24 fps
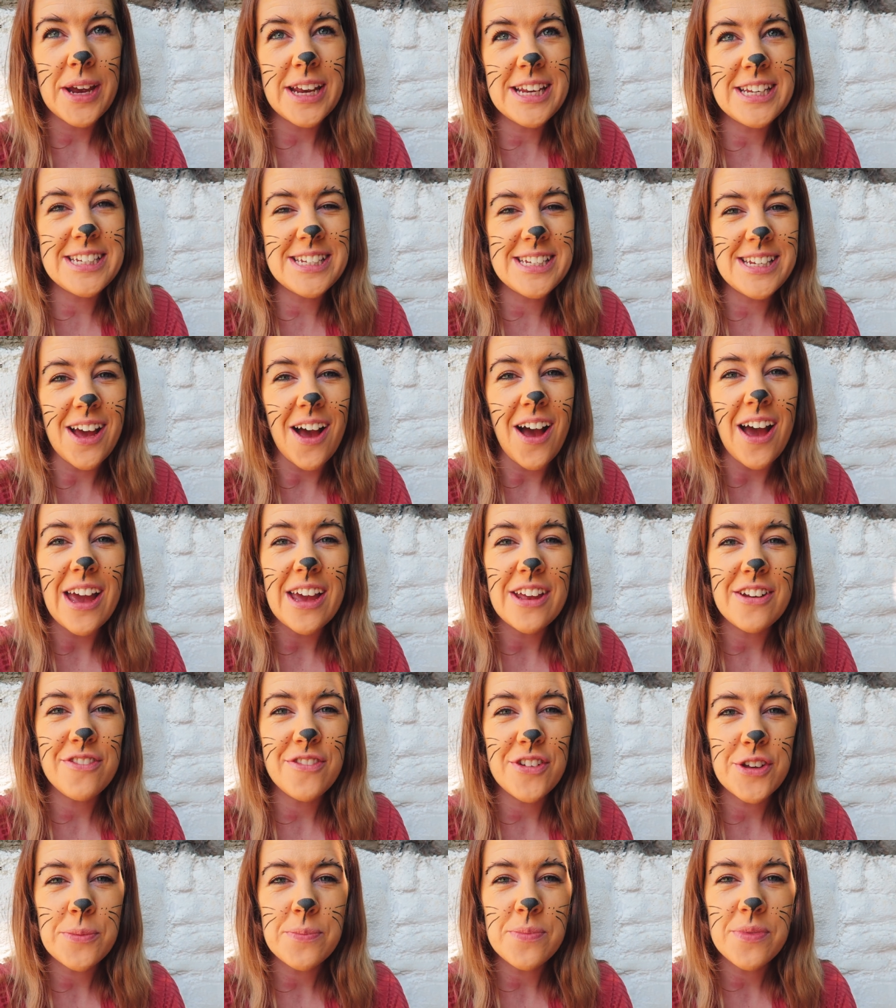wished I
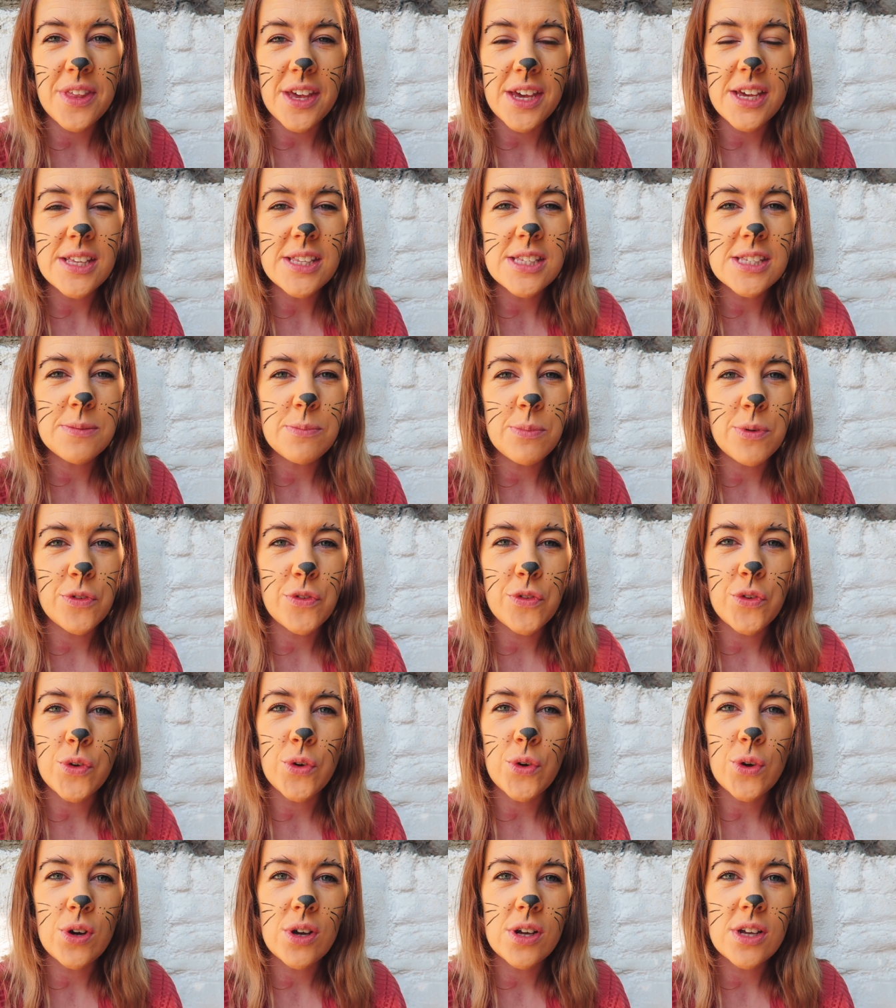had filmed this
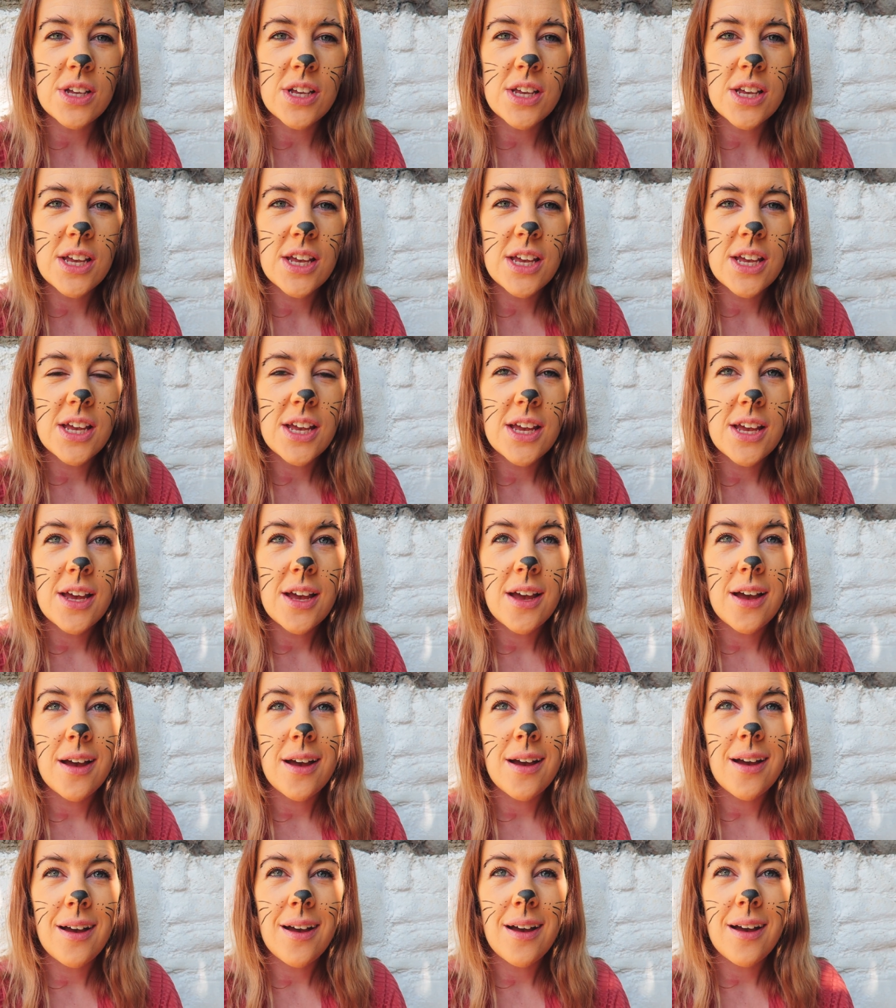before I,
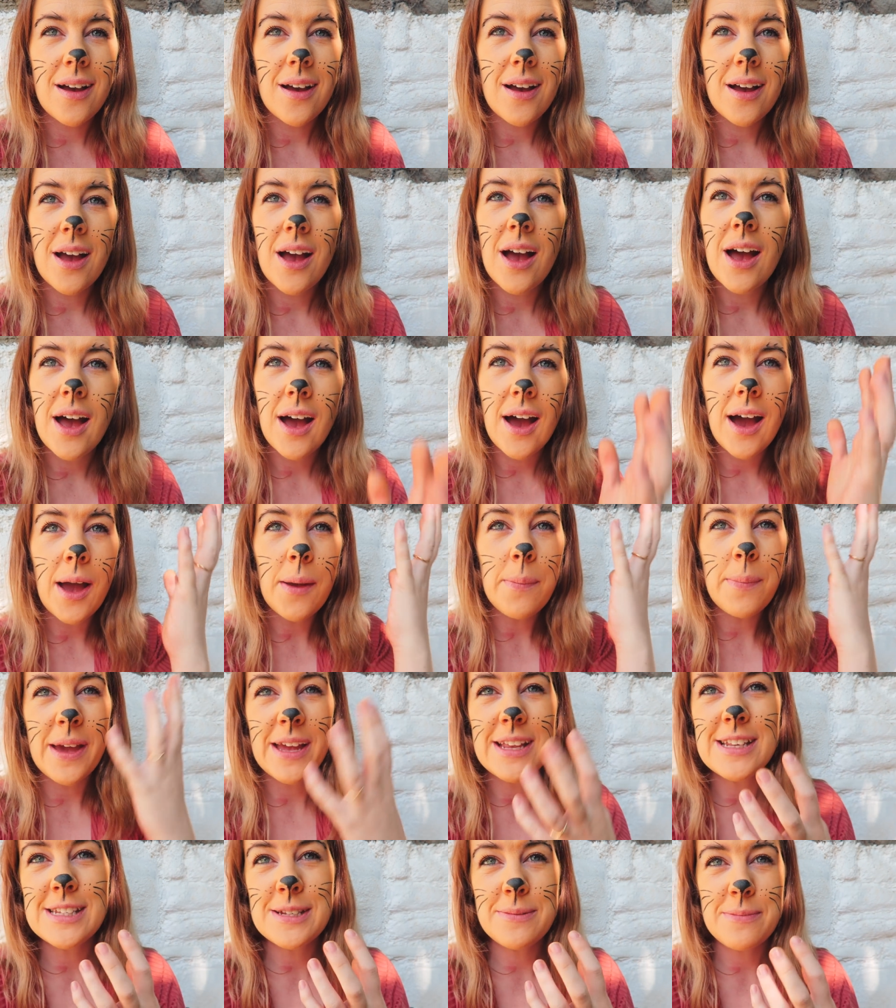read I
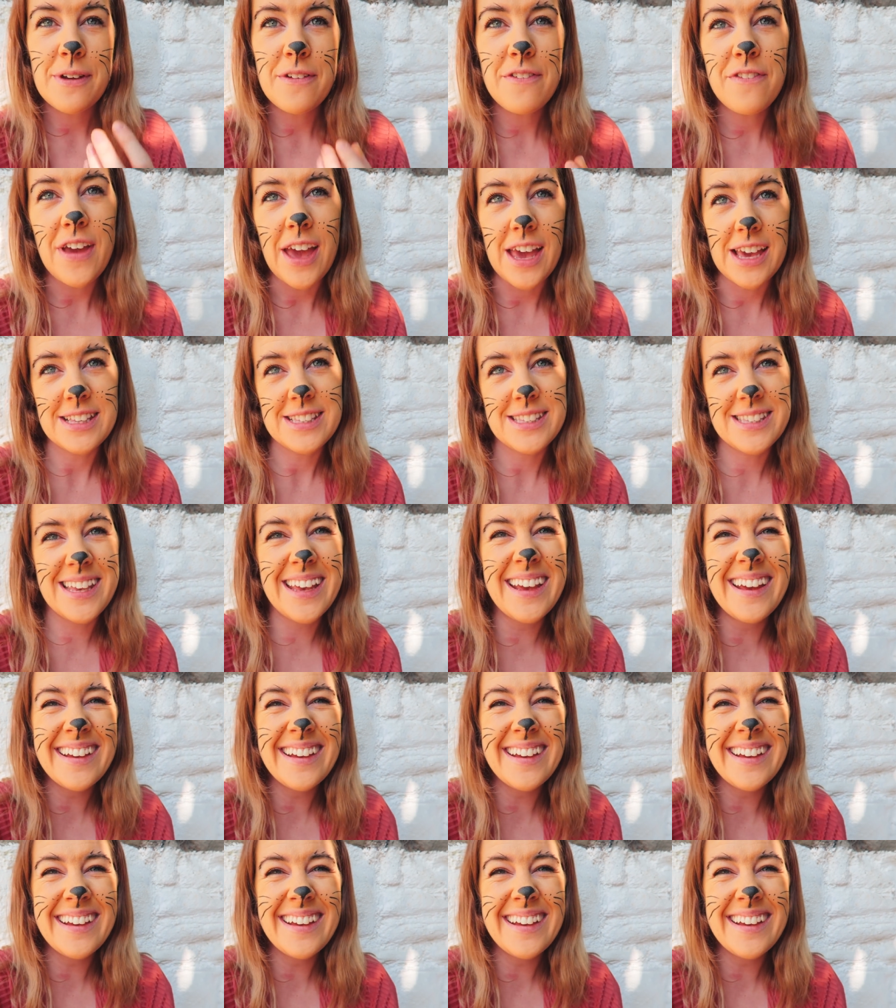painted my face.